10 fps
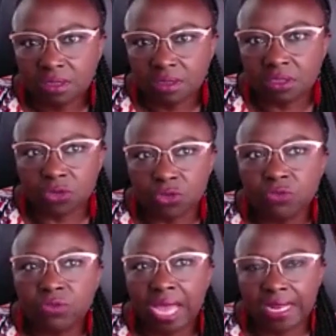So
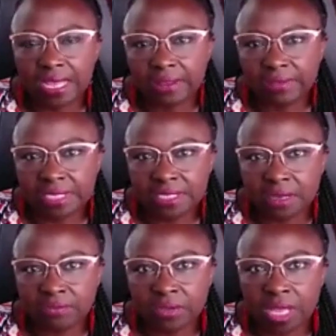you've got to have that
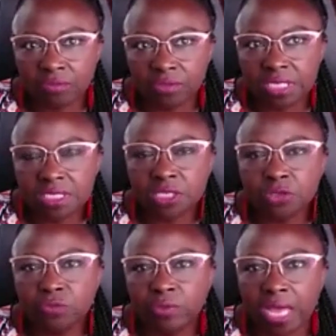self-confidence, and
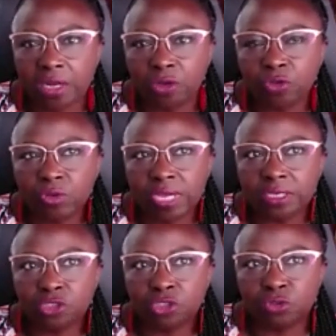you've got to create
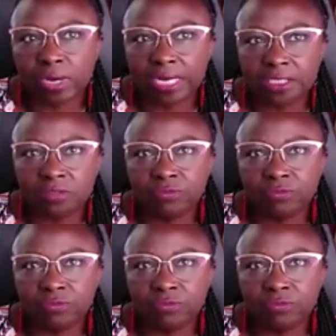a strategy.